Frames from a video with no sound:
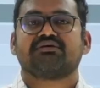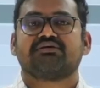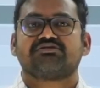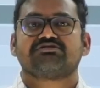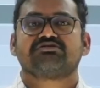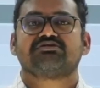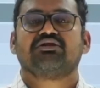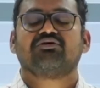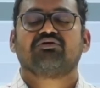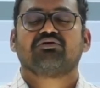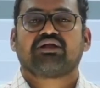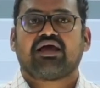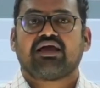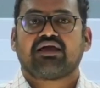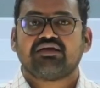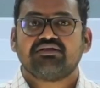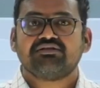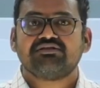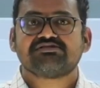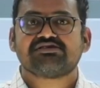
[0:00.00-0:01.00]
you know,
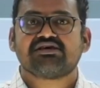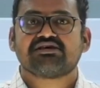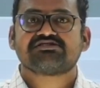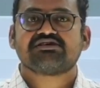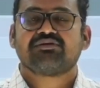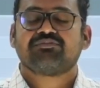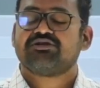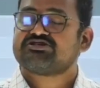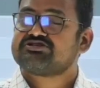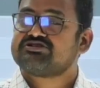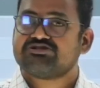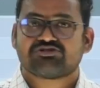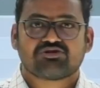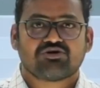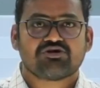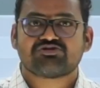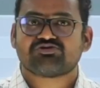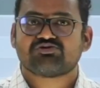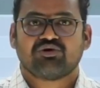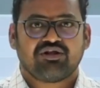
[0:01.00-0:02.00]
cracking this examination is
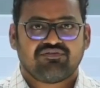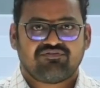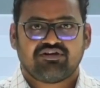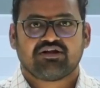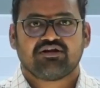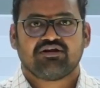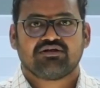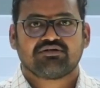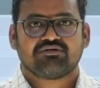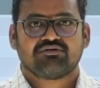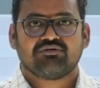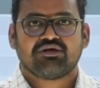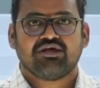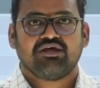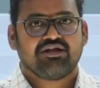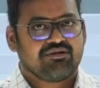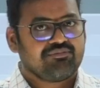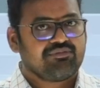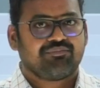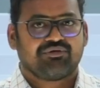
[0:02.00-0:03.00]
not so difficult, okay?
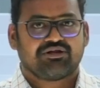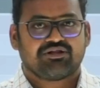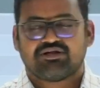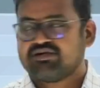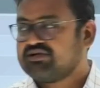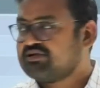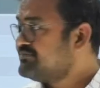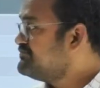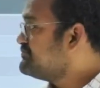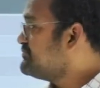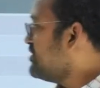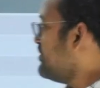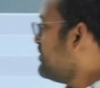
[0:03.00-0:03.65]
Remember that, all